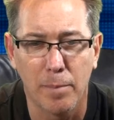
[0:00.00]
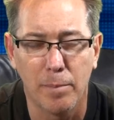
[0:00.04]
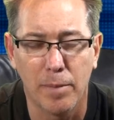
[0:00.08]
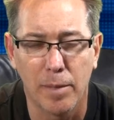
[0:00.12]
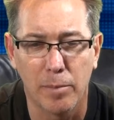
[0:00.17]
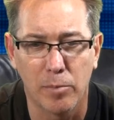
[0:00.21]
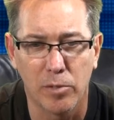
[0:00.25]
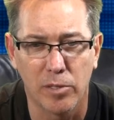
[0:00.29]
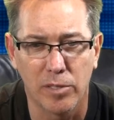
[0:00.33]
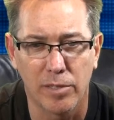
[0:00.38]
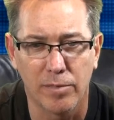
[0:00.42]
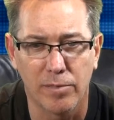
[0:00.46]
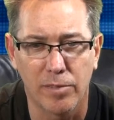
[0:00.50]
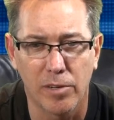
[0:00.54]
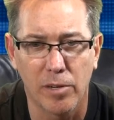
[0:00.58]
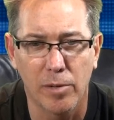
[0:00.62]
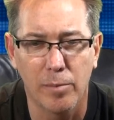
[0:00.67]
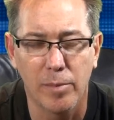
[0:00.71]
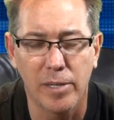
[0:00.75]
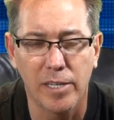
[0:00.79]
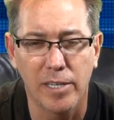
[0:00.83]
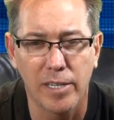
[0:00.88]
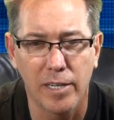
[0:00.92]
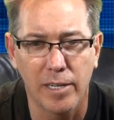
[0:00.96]
Remember at the
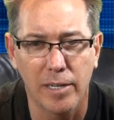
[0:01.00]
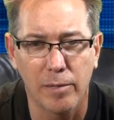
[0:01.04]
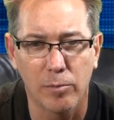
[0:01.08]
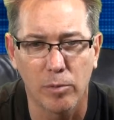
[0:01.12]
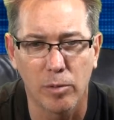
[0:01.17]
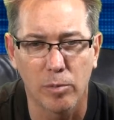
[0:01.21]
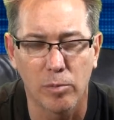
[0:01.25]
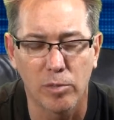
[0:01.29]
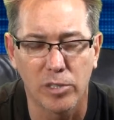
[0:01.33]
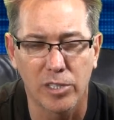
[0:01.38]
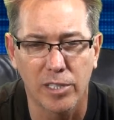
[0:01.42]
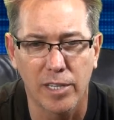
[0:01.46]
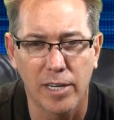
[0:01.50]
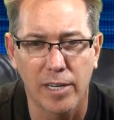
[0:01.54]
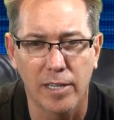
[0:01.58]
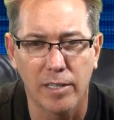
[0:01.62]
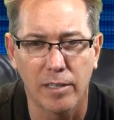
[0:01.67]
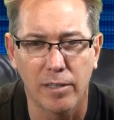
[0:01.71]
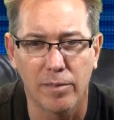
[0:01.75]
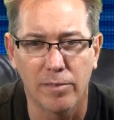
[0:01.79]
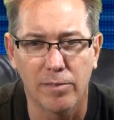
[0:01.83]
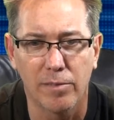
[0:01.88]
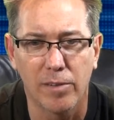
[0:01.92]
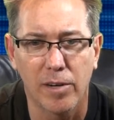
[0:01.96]
very beginning we were
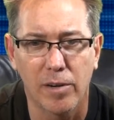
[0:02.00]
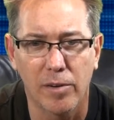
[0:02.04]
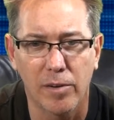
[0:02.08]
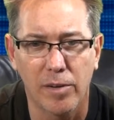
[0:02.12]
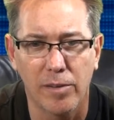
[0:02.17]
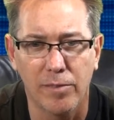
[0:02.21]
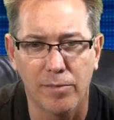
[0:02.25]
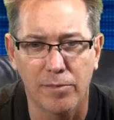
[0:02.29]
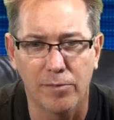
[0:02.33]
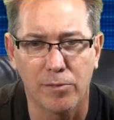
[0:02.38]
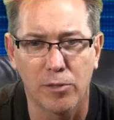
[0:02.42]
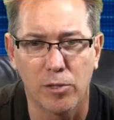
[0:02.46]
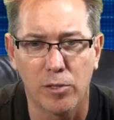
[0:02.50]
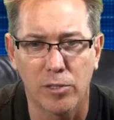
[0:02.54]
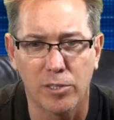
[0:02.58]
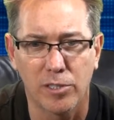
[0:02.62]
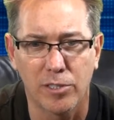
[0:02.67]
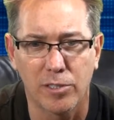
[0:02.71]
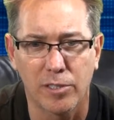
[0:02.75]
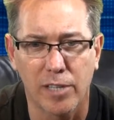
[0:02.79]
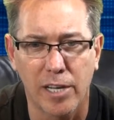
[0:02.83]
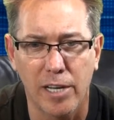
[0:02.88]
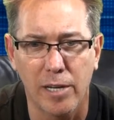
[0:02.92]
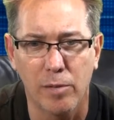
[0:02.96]
saying the very
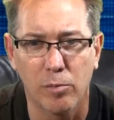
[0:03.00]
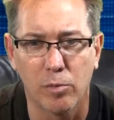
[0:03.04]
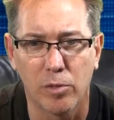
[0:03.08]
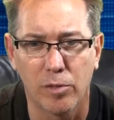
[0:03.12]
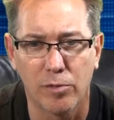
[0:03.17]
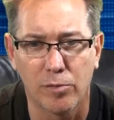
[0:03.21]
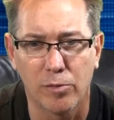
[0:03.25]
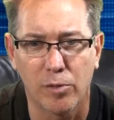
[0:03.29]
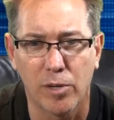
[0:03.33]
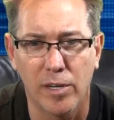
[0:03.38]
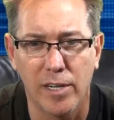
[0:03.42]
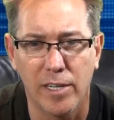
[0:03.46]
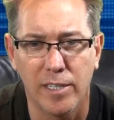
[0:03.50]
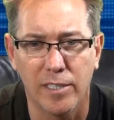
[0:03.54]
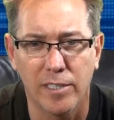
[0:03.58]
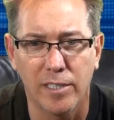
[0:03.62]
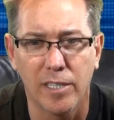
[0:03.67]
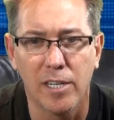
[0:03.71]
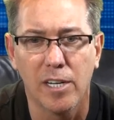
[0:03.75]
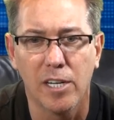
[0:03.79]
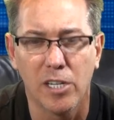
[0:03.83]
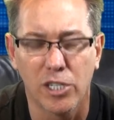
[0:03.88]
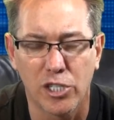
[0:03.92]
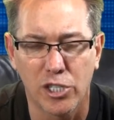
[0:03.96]
first keyword phrase